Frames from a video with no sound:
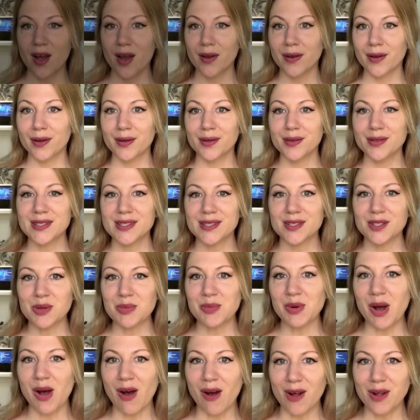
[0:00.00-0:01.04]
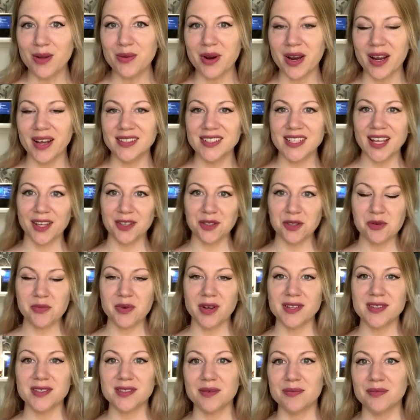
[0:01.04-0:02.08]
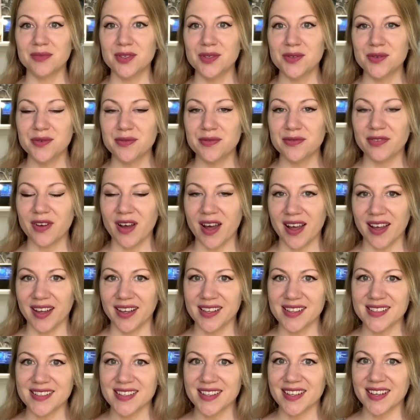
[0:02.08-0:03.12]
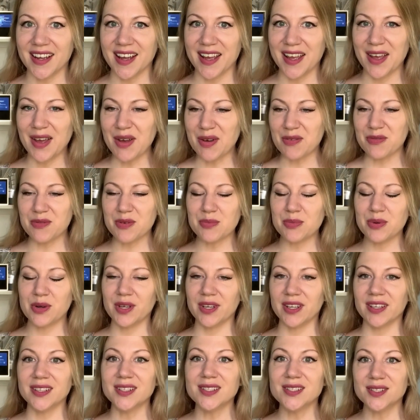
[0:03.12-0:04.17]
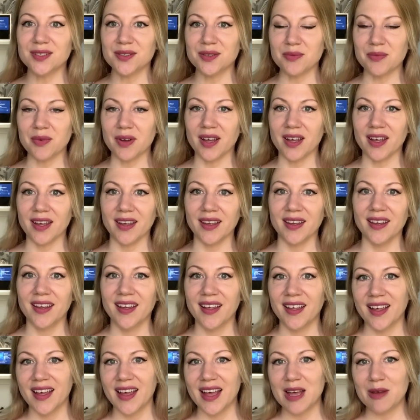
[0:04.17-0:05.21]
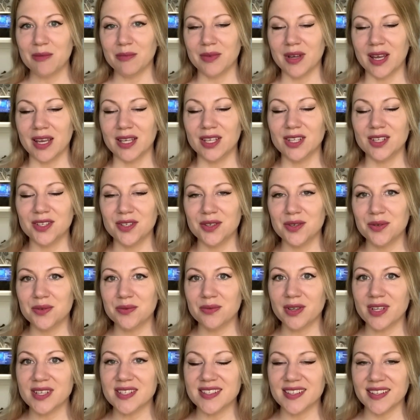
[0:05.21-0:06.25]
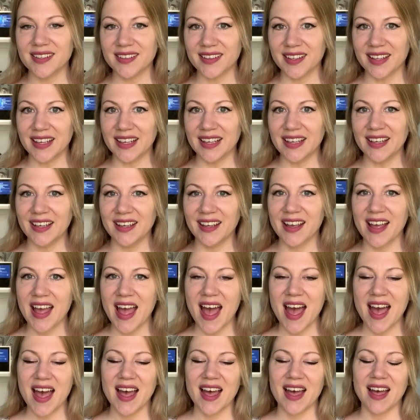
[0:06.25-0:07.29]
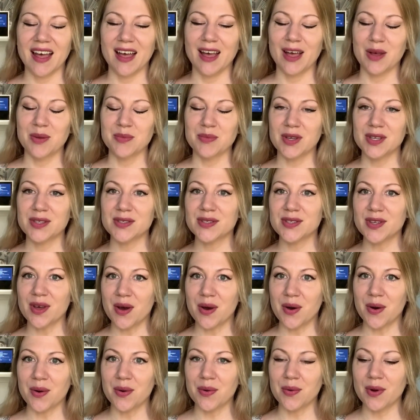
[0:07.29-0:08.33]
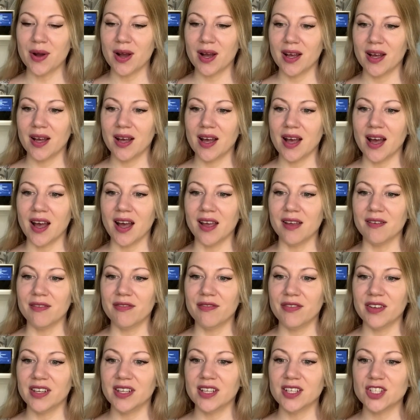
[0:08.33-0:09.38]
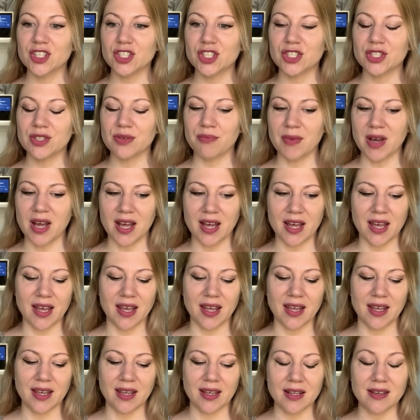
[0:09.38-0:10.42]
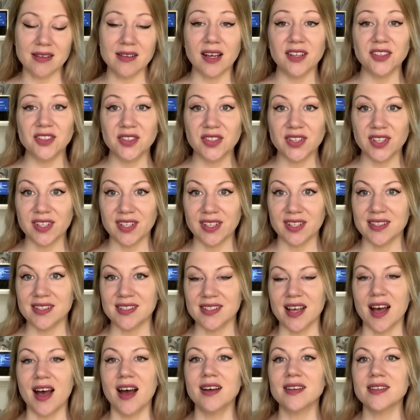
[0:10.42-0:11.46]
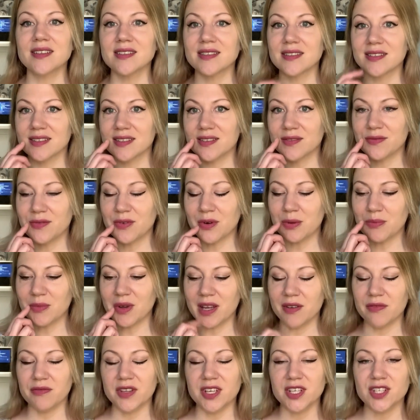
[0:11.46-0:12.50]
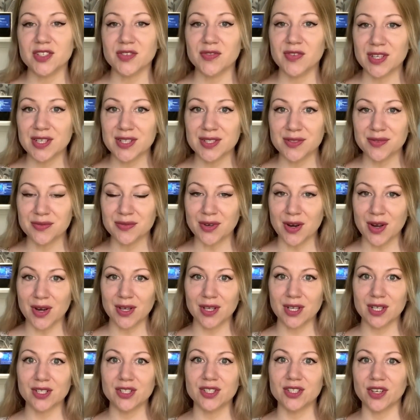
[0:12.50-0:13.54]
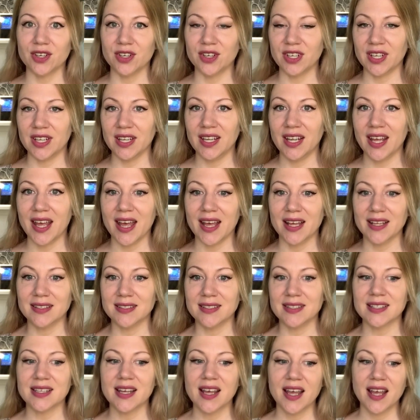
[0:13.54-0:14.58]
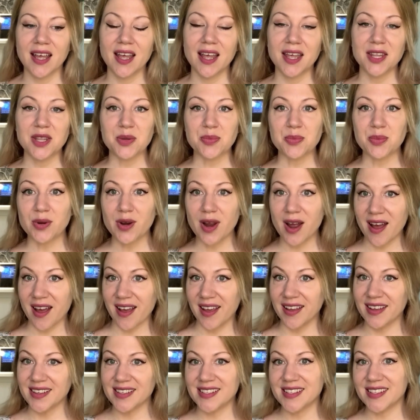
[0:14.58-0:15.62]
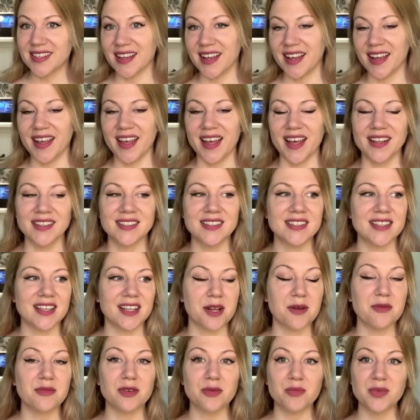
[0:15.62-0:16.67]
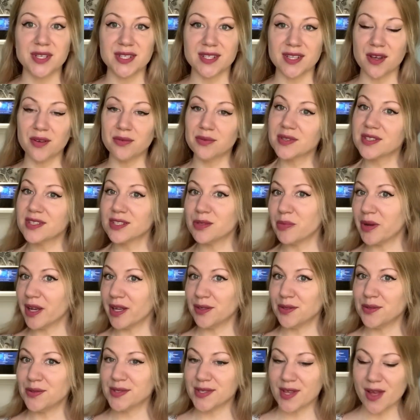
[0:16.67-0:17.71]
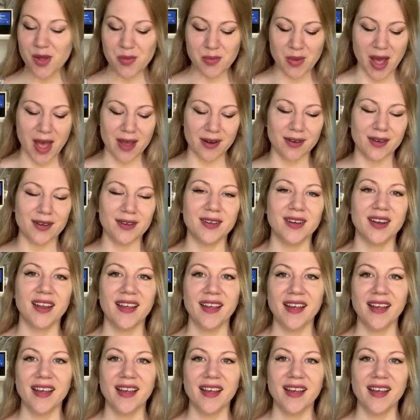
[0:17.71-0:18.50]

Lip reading: Crystal ball, where I tell you about some new finds that I have put into my queue recently. So I finished my non-Euclidean socks for my Finish Fix Frog journey, and the prize that I had set up for myself was to buy a new sock pattern.